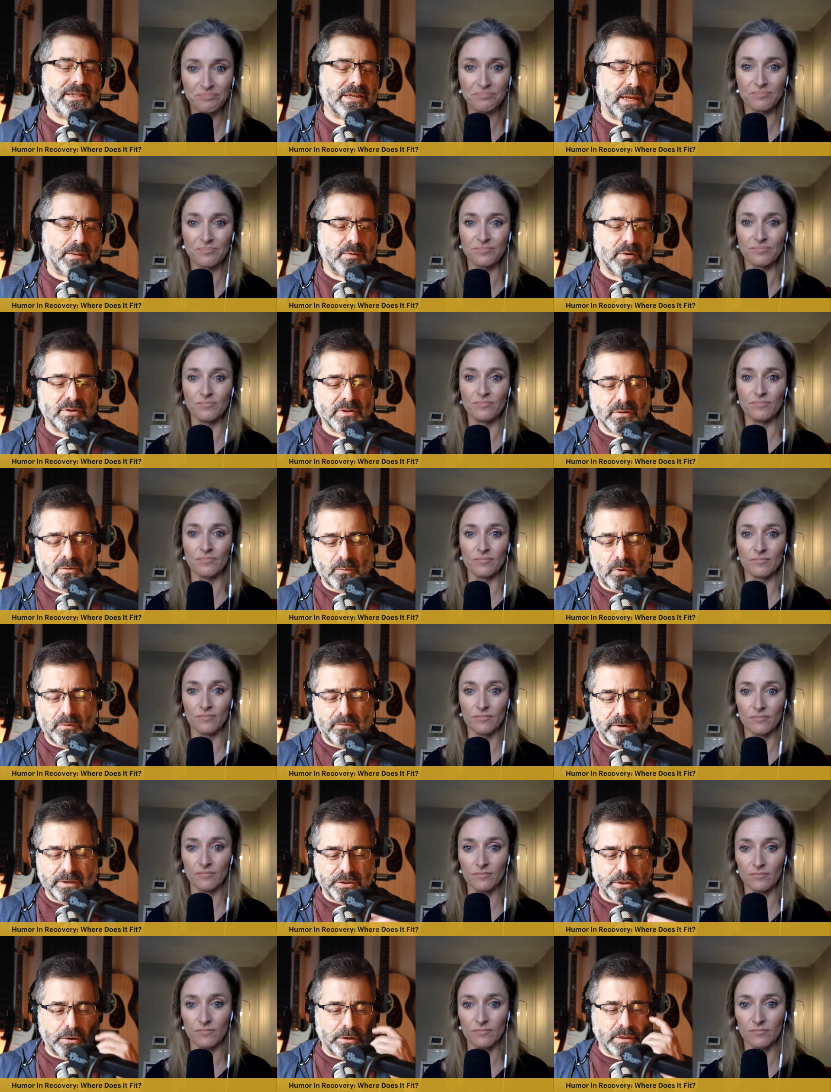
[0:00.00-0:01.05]
Speaker 1: to keep using the word
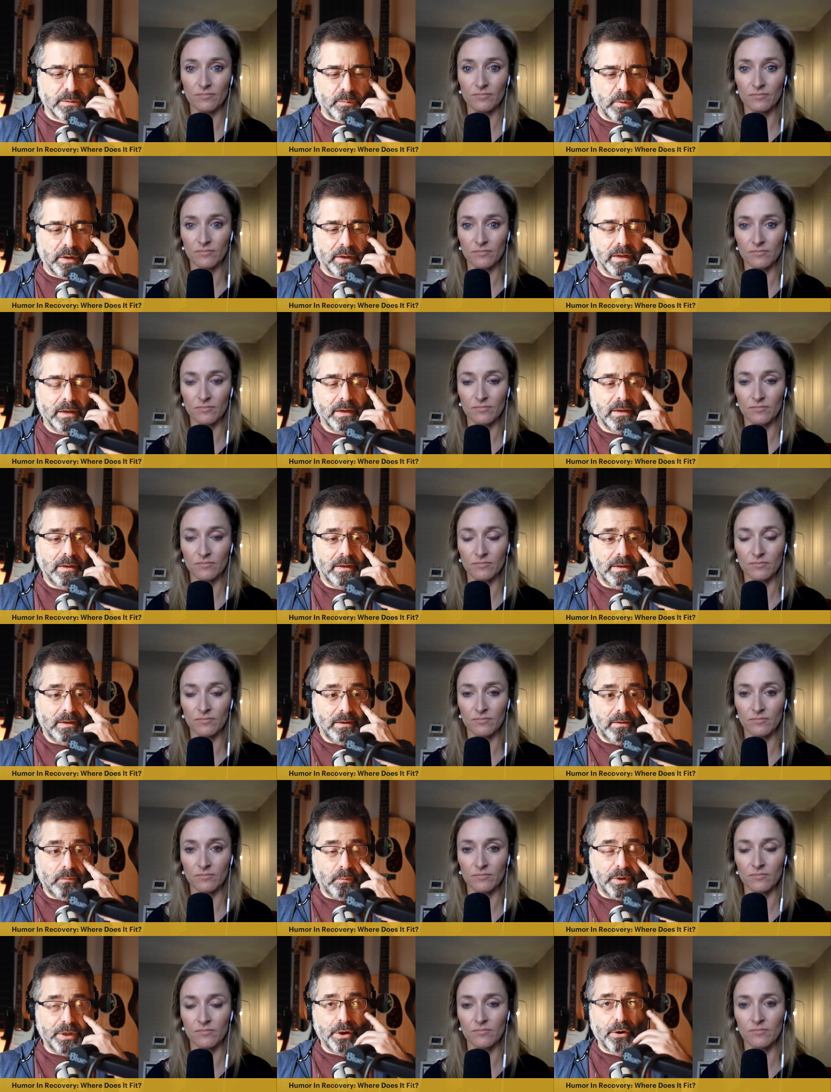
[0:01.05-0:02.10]
reassurance, but
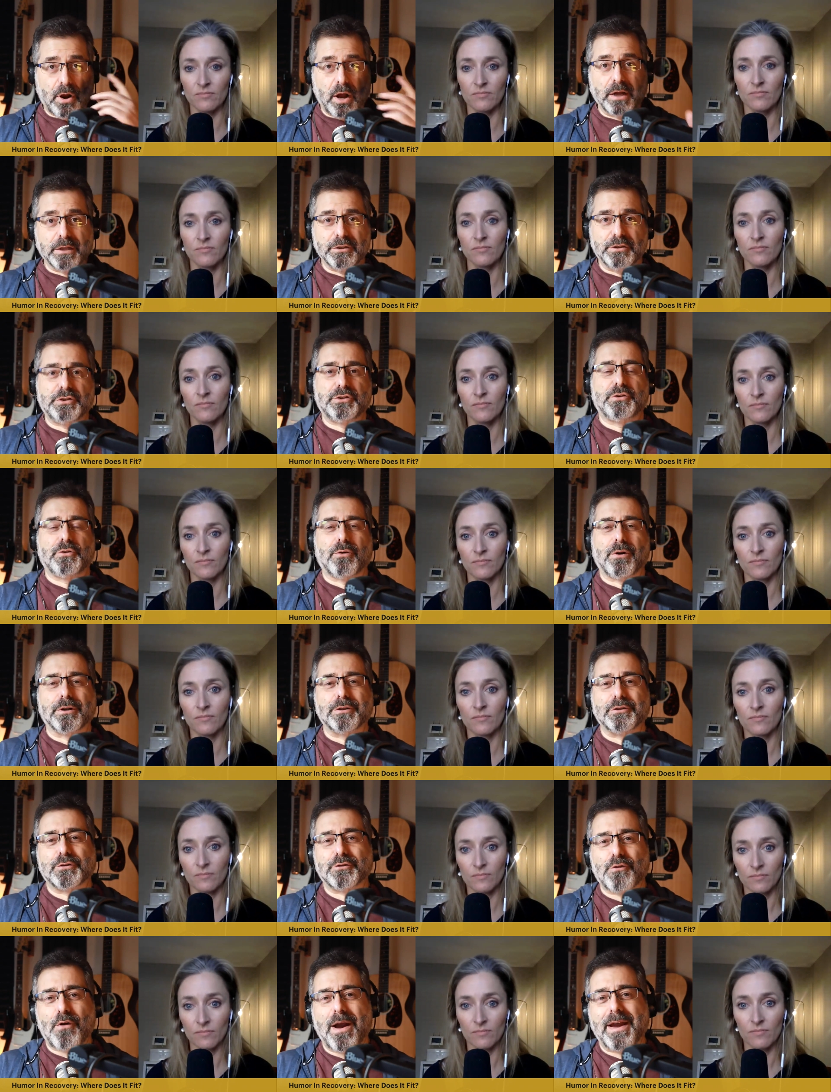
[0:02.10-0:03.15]
when you're unsure,
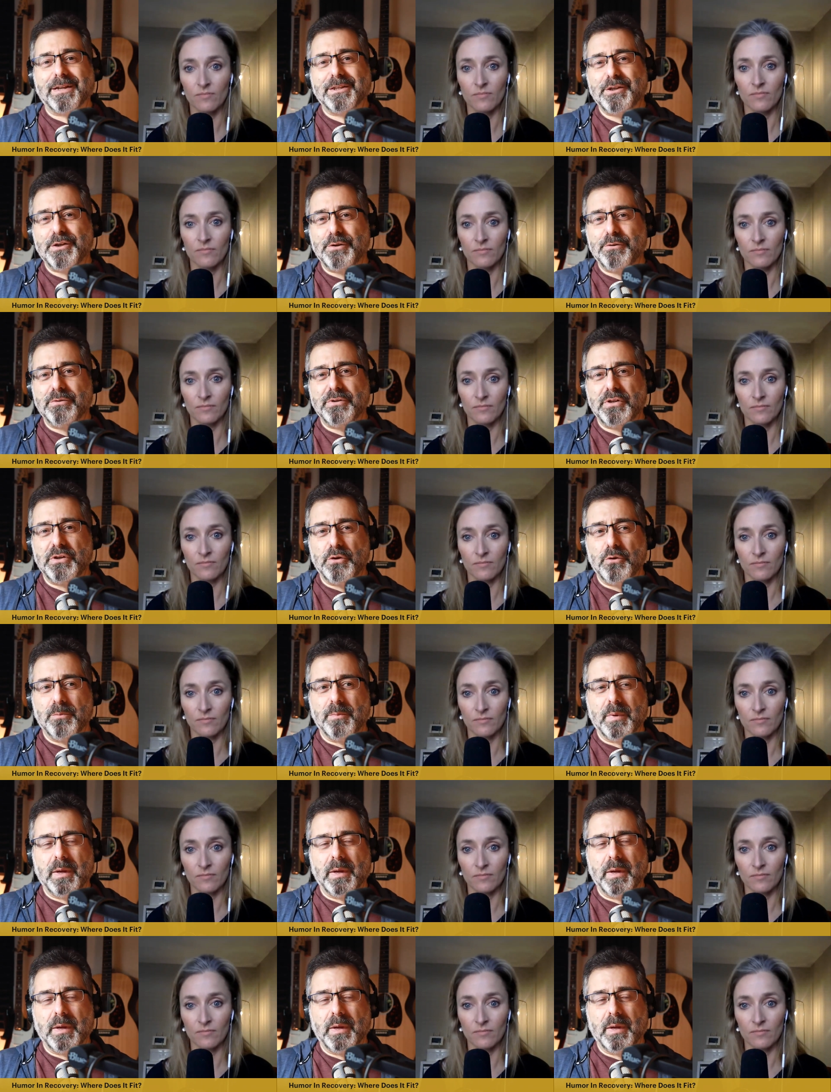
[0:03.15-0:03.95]
trying to use hum,